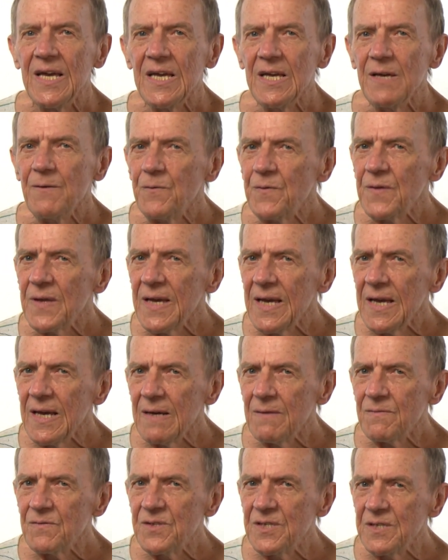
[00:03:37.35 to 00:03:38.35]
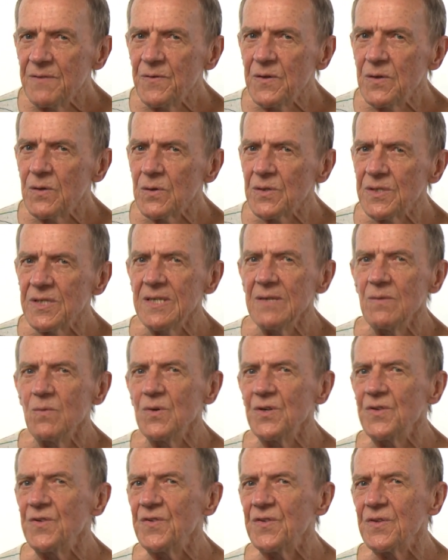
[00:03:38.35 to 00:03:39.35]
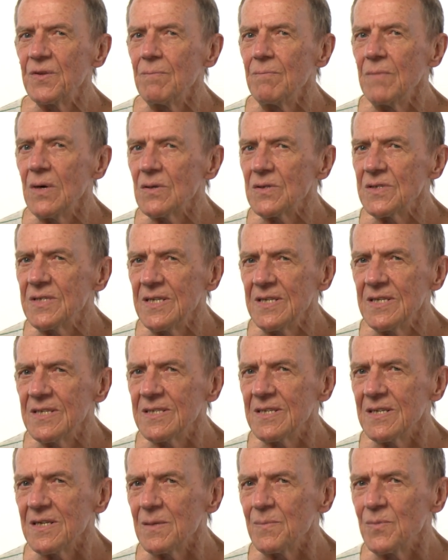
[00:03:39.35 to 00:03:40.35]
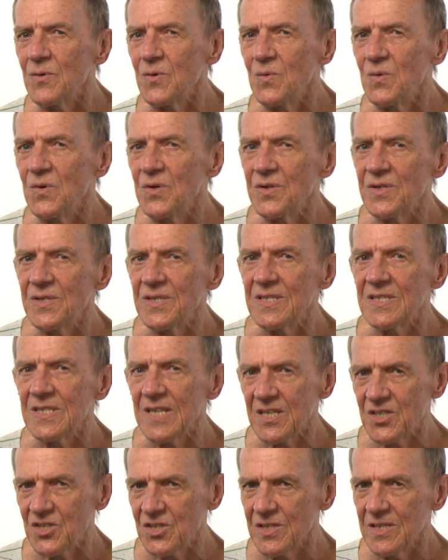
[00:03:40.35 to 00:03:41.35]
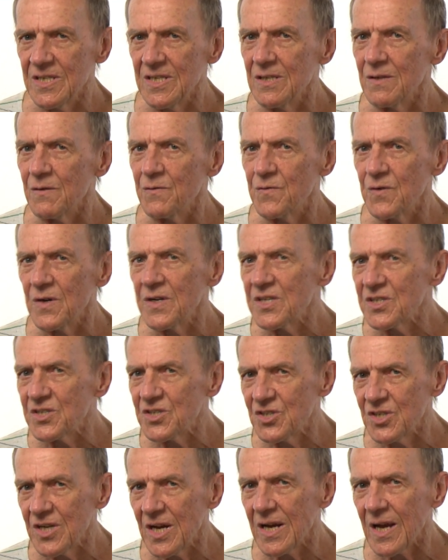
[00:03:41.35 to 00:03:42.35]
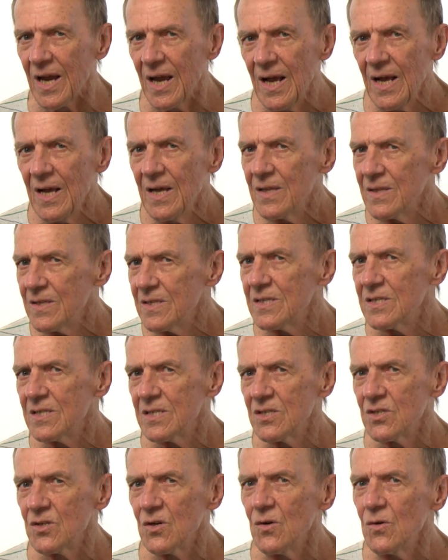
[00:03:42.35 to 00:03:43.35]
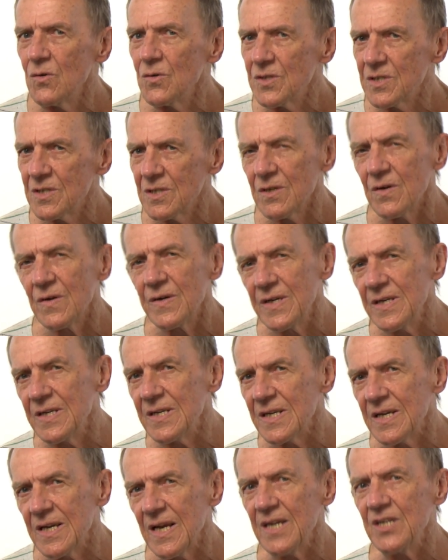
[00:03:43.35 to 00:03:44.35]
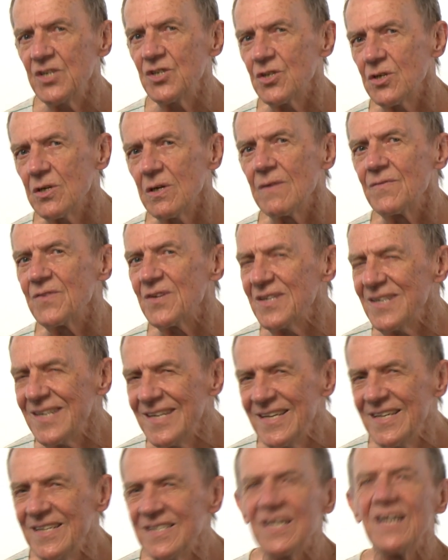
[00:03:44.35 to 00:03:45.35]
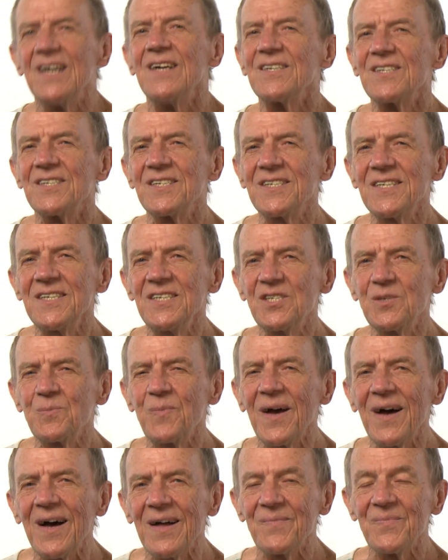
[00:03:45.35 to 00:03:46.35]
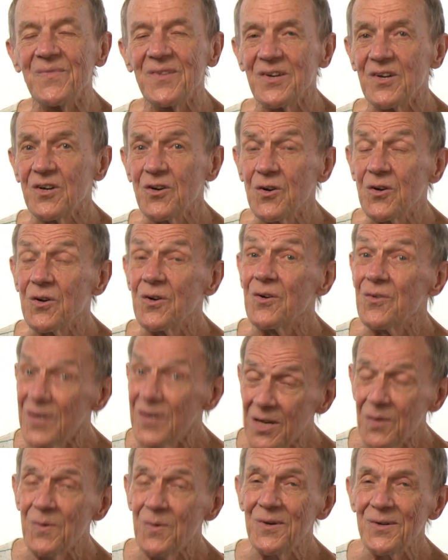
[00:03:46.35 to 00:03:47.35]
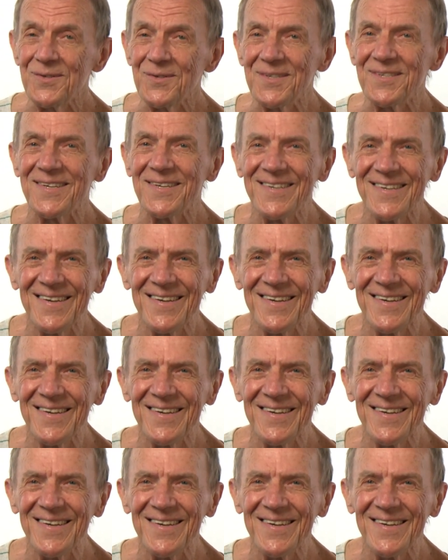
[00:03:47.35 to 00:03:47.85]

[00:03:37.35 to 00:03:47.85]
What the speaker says: If they have difficulty with the multi-syllable words section in the phonics check, this is also an indication of the need to teach about Greek words.